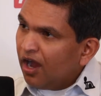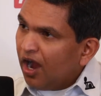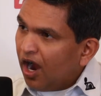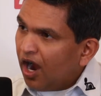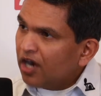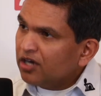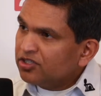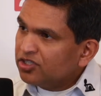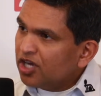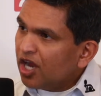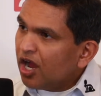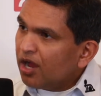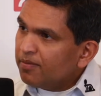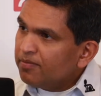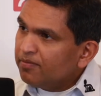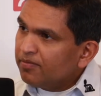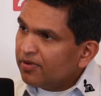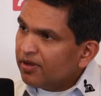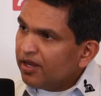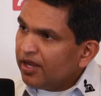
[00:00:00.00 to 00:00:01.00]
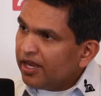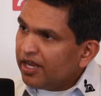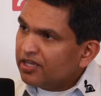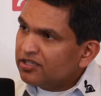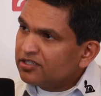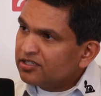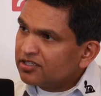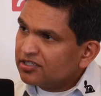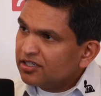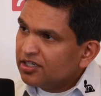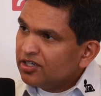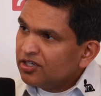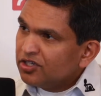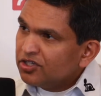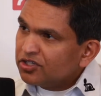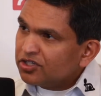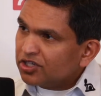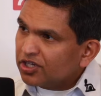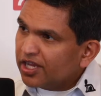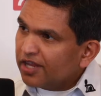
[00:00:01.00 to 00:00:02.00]
our job is
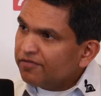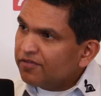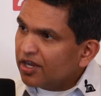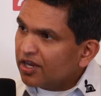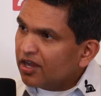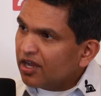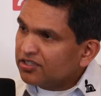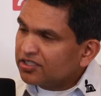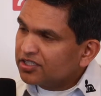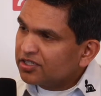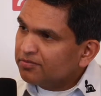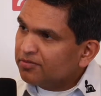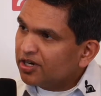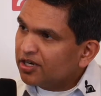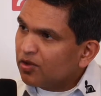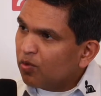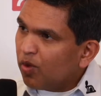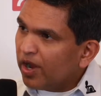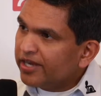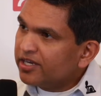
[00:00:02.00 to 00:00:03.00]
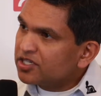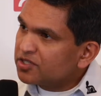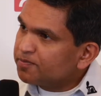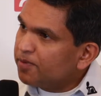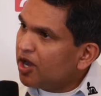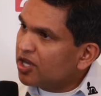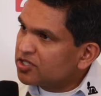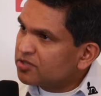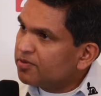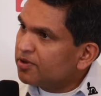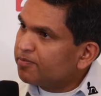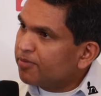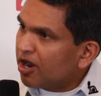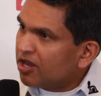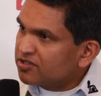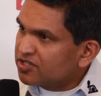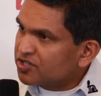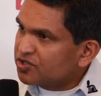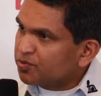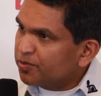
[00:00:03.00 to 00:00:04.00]
to give the customer the widest possible
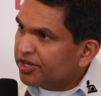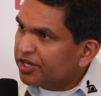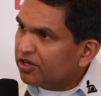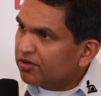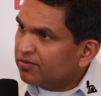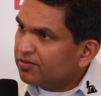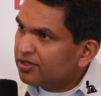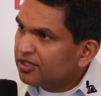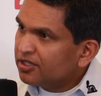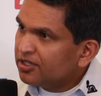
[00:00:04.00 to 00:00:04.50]
process window.